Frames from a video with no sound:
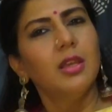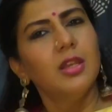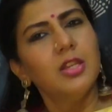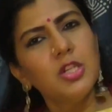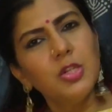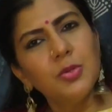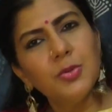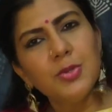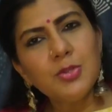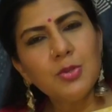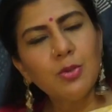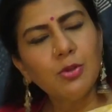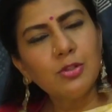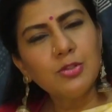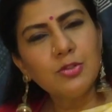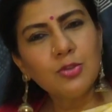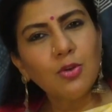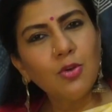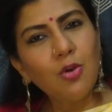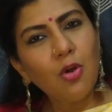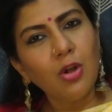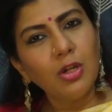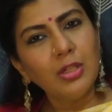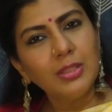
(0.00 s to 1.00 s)
She was
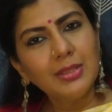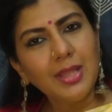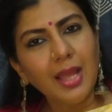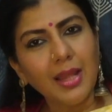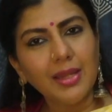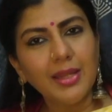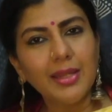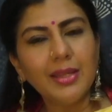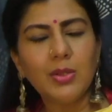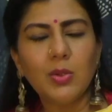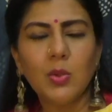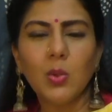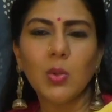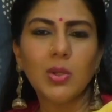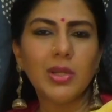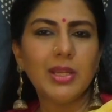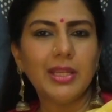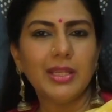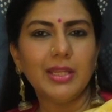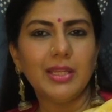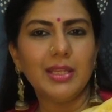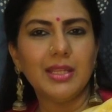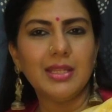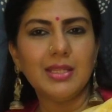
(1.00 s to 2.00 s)
also called
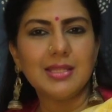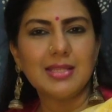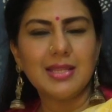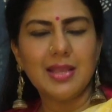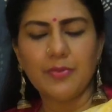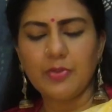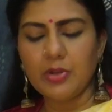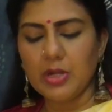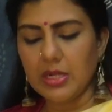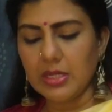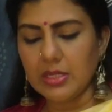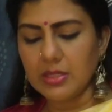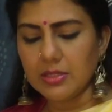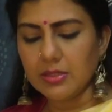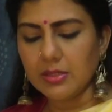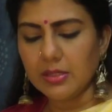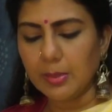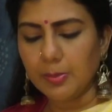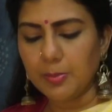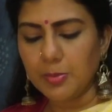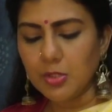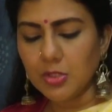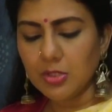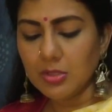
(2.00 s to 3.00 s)
Talaikoli in several
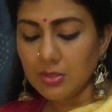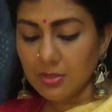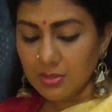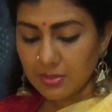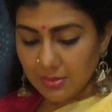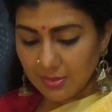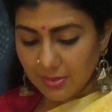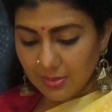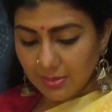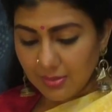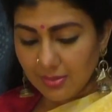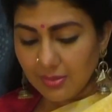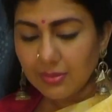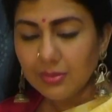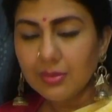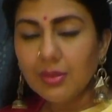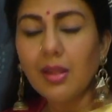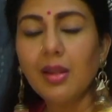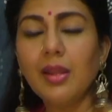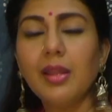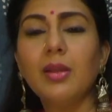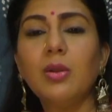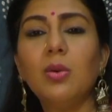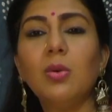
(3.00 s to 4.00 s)
inscriptions.
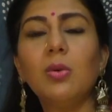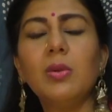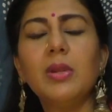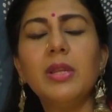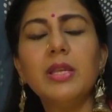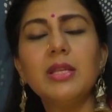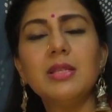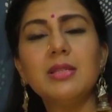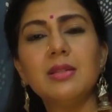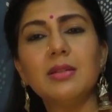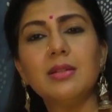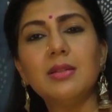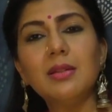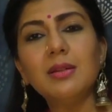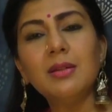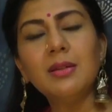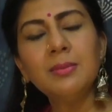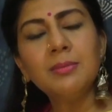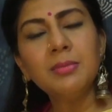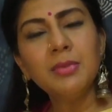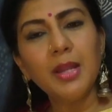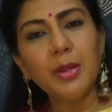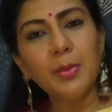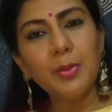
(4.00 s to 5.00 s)
Talaikoli is a
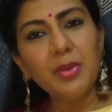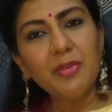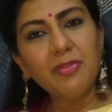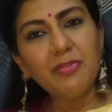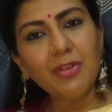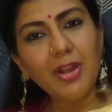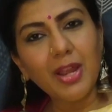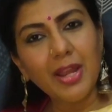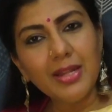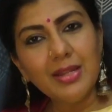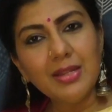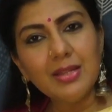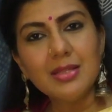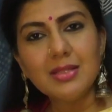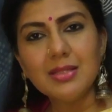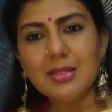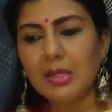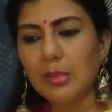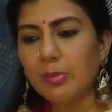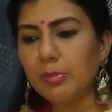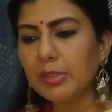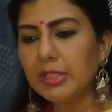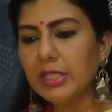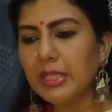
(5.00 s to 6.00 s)
term that we find in
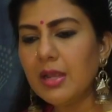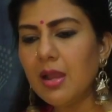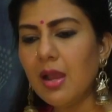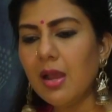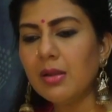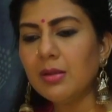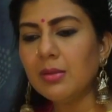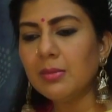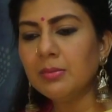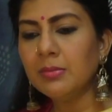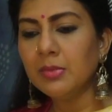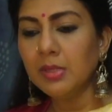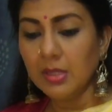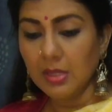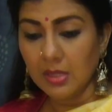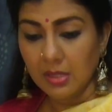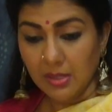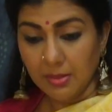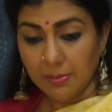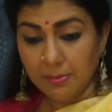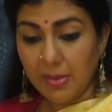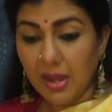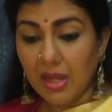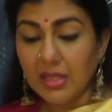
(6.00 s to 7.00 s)
Silapadigaram.
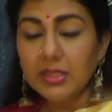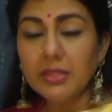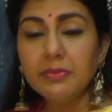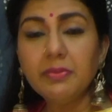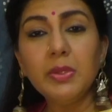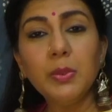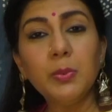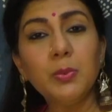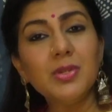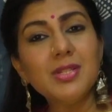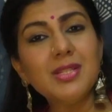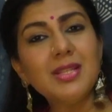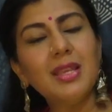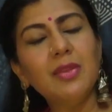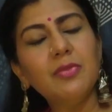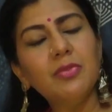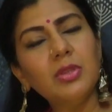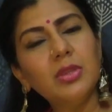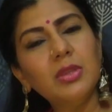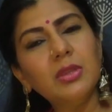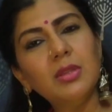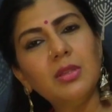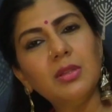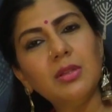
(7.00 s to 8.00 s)
Madhavi was
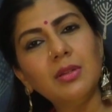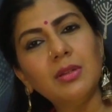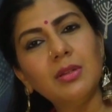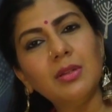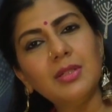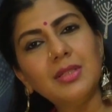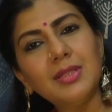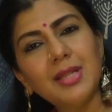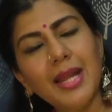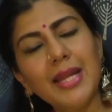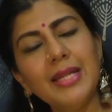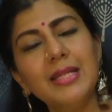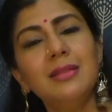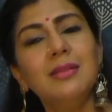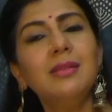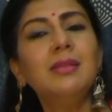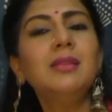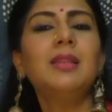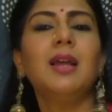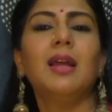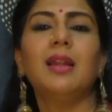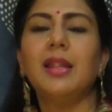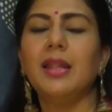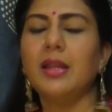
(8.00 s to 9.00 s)
given the
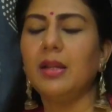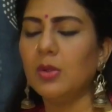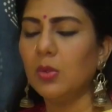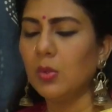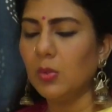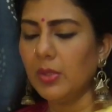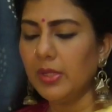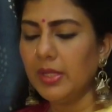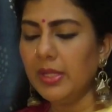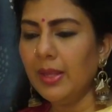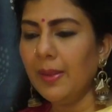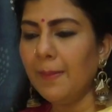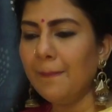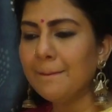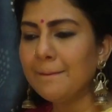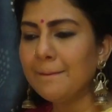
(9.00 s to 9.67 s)
title Talaikoli.